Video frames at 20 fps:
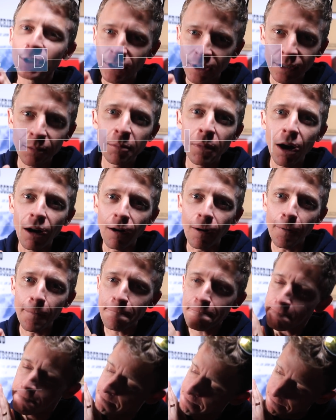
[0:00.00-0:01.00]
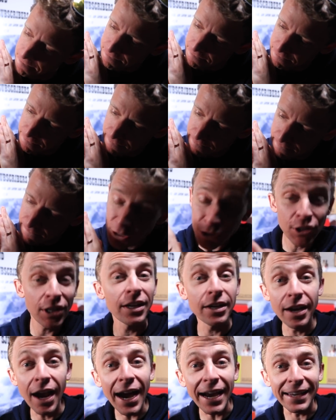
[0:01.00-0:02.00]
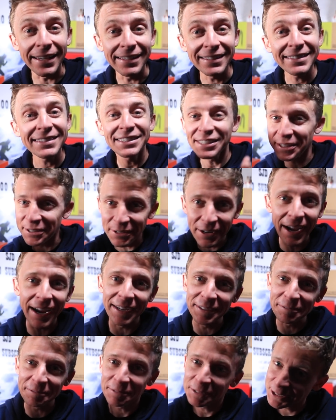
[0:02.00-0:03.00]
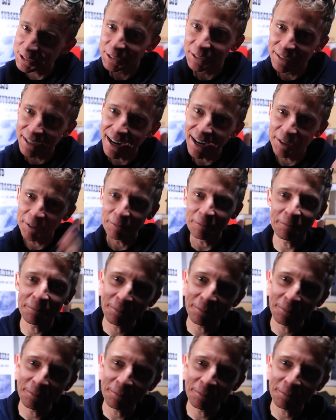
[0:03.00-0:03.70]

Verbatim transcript: See you tomorrow. Mm. See you tonight. See you tonight. See you tonight.